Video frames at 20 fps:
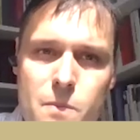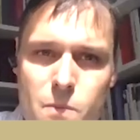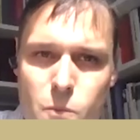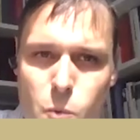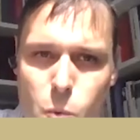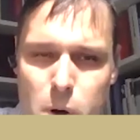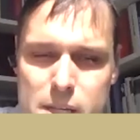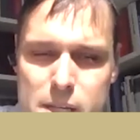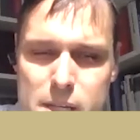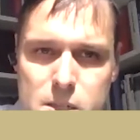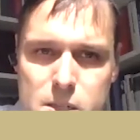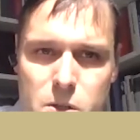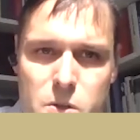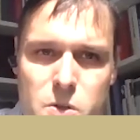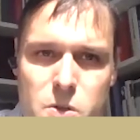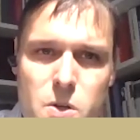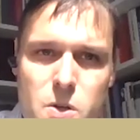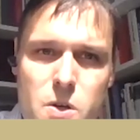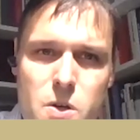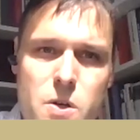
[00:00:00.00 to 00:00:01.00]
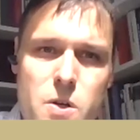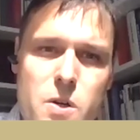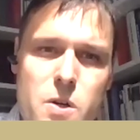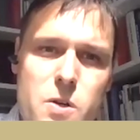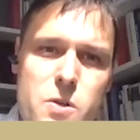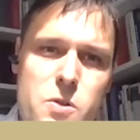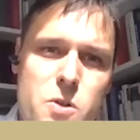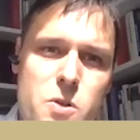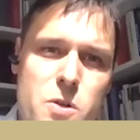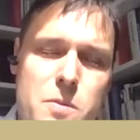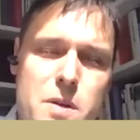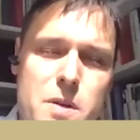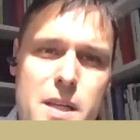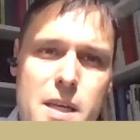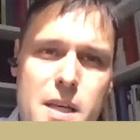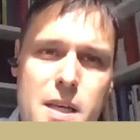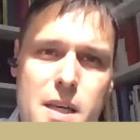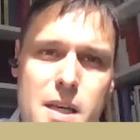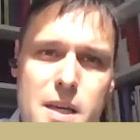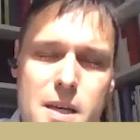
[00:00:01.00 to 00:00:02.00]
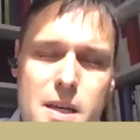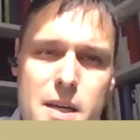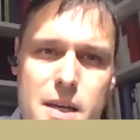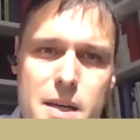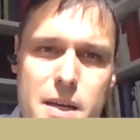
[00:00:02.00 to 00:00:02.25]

Western Germany